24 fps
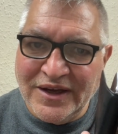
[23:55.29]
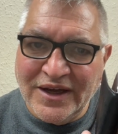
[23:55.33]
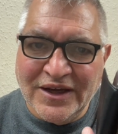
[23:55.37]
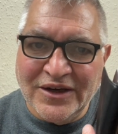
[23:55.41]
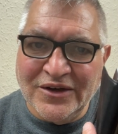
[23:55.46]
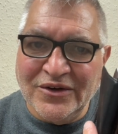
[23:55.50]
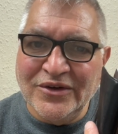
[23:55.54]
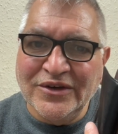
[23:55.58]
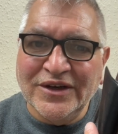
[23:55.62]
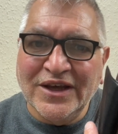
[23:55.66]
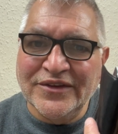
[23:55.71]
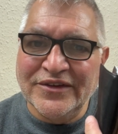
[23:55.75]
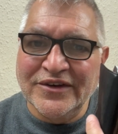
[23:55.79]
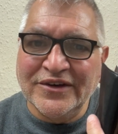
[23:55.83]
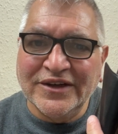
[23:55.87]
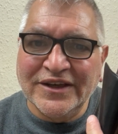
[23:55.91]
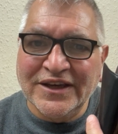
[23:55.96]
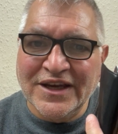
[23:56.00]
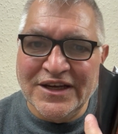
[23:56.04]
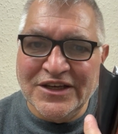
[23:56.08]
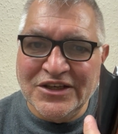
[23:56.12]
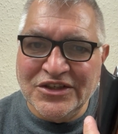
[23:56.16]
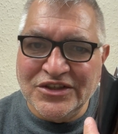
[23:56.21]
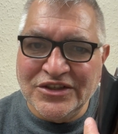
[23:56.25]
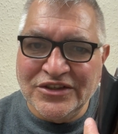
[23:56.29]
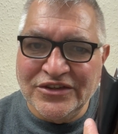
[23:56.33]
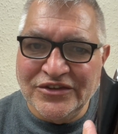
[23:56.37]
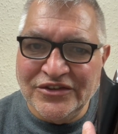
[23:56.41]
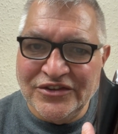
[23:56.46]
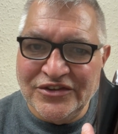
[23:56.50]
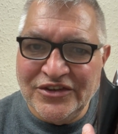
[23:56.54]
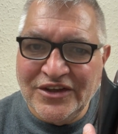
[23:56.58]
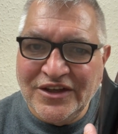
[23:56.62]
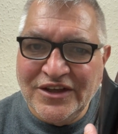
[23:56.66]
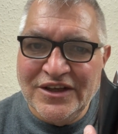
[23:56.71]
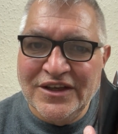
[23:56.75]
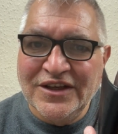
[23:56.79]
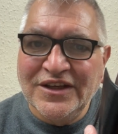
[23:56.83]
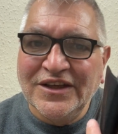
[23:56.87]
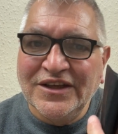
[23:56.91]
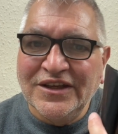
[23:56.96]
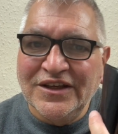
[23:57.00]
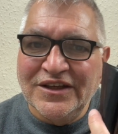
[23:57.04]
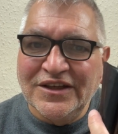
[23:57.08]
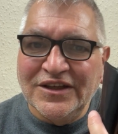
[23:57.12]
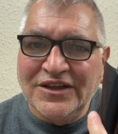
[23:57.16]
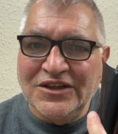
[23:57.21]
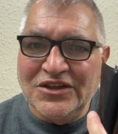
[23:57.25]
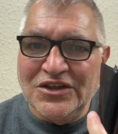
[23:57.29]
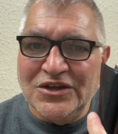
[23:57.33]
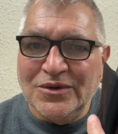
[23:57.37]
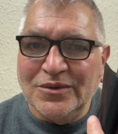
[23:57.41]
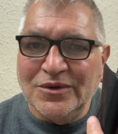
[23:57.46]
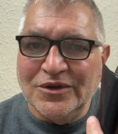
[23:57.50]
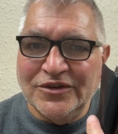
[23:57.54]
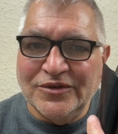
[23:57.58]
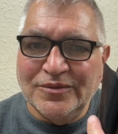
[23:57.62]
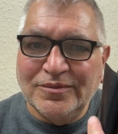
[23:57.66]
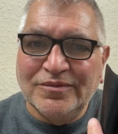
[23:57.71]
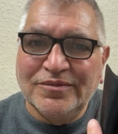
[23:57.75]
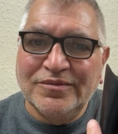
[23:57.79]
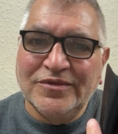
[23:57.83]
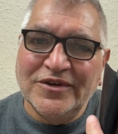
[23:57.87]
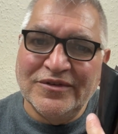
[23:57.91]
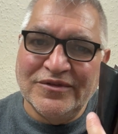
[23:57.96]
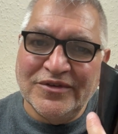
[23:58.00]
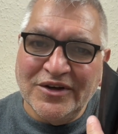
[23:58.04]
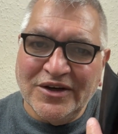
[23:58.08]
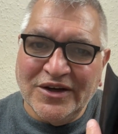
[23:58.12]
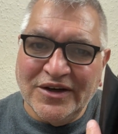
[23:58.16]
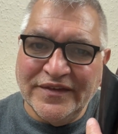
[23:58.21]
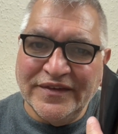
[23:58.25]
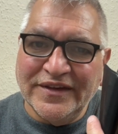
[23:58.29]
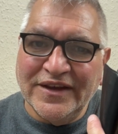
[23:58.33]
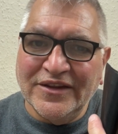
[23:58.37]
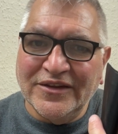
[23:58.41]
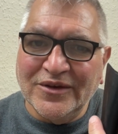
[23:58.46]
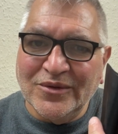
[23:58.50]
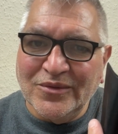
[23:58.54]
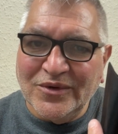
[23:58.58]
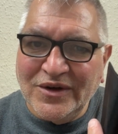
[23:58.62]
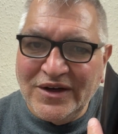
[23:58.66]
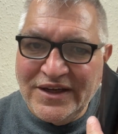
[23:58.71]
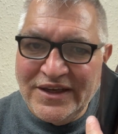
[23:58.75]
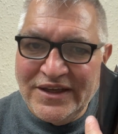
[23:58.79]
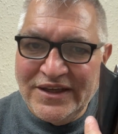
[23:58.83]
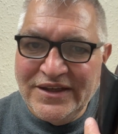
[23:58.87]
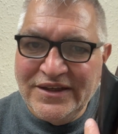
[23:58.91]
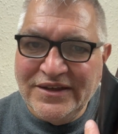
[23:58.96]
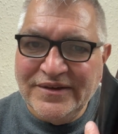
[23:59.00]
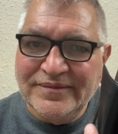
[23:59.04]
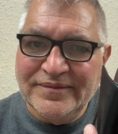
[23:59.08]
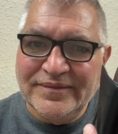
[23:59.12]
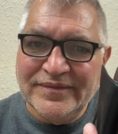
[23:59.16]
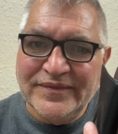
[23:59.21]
And on other occasions you would prefer it the other way